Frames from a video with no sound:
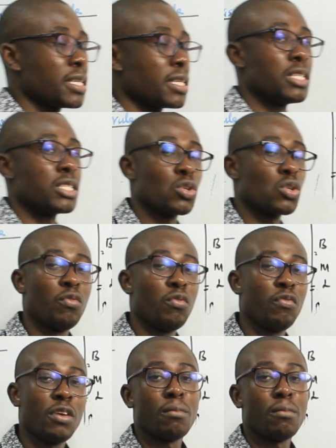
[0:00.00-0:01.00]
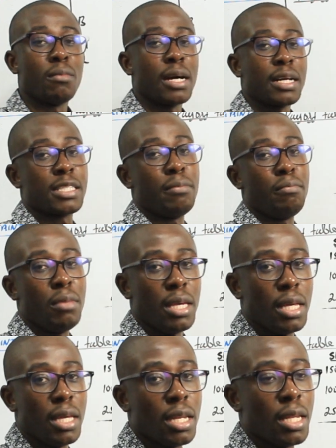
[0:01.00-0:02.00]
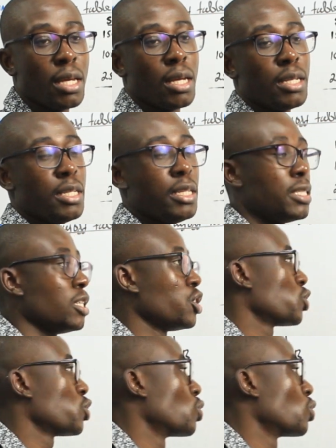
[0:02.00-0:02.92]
in solving Maximin decision